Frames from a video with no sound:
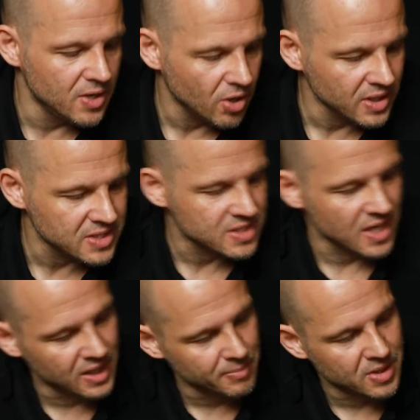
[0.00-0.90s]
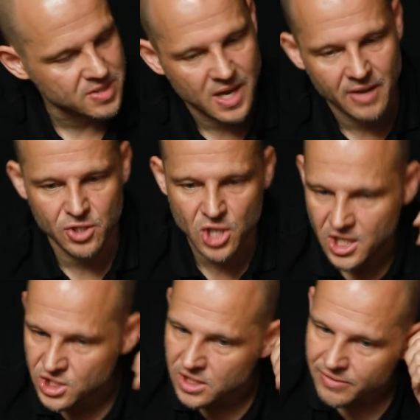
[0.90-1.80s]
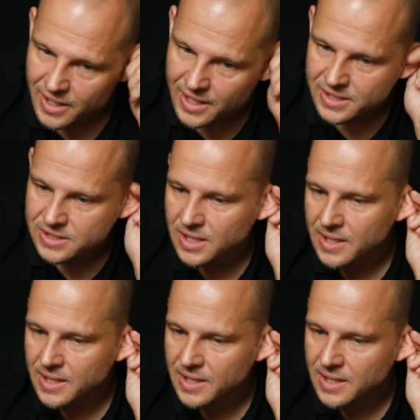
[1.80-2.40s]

not necessarily because I have a charging device.